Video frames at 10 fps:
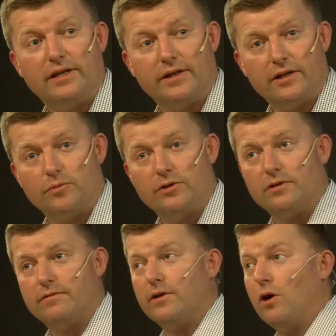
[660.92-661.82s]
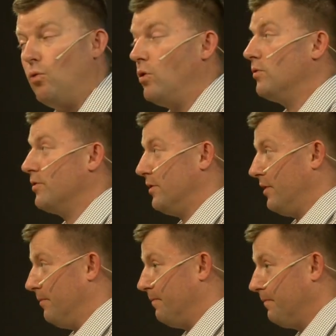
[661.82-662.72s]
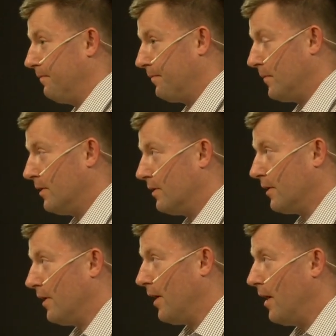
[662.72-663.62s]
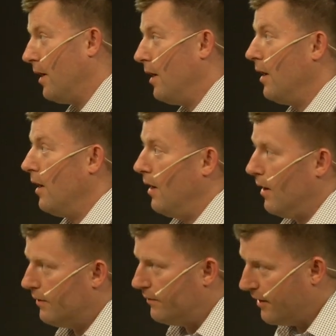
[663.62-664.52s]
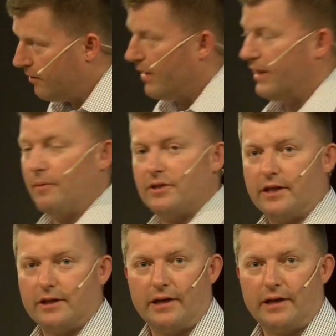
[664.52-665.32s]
in the open for the whole world to see them. Okay, didn't make that mistake